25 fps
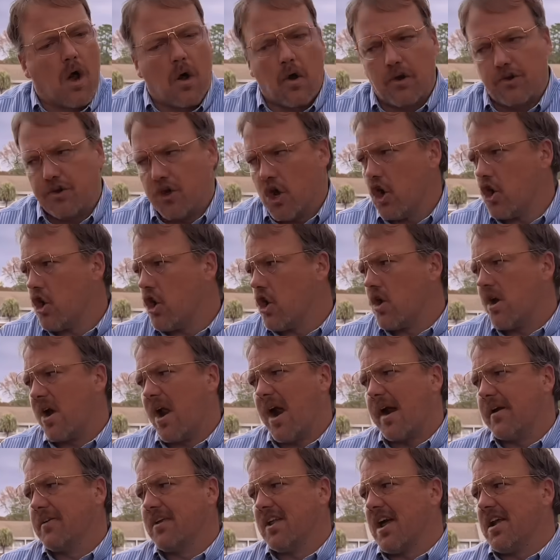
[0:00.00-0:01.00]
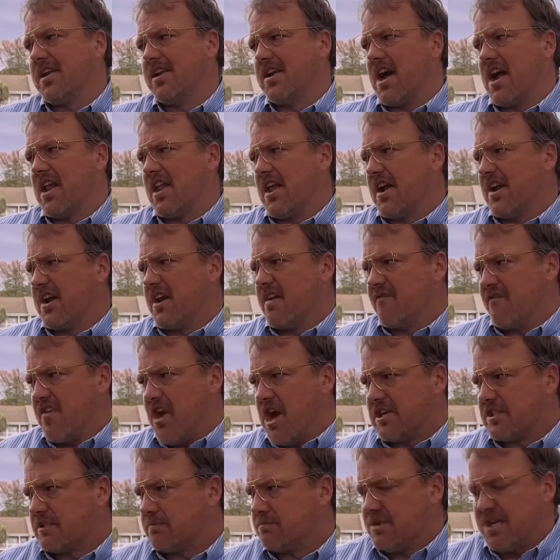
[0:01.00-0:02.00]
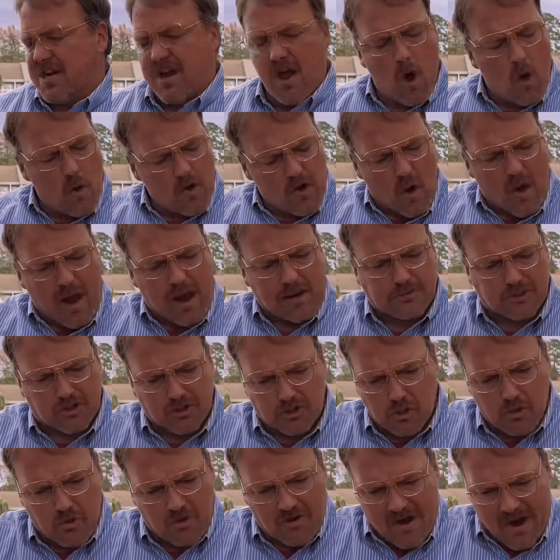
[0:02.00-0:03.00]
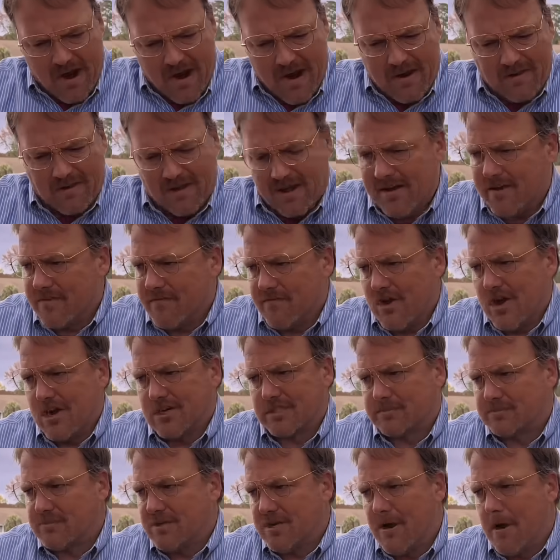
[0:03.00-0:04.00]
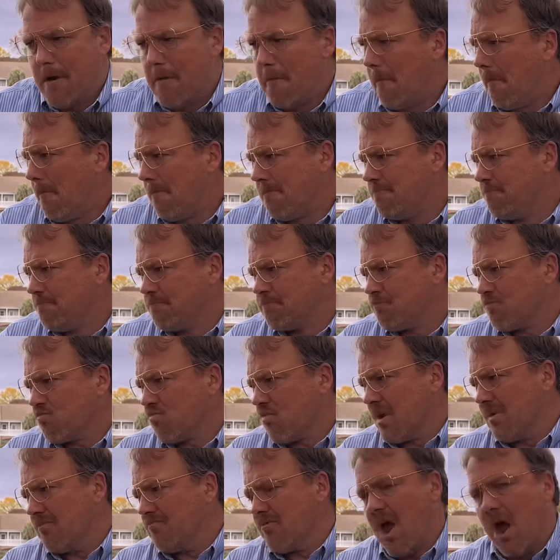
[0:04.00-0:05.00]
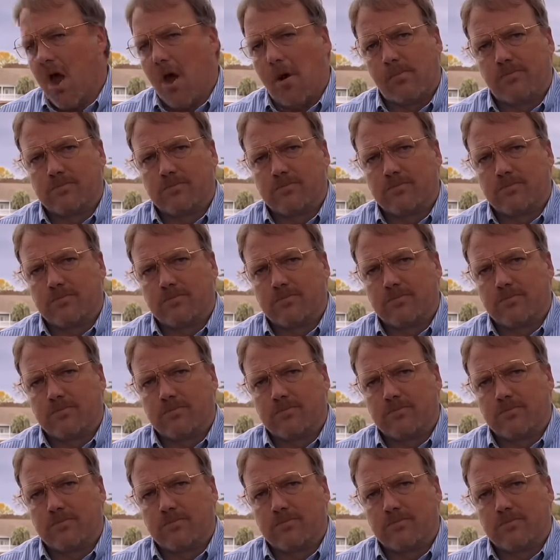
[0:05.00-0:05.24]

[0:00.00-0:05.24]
no, no, not not not like an investment. Oh no, absolutely not like an investment. No.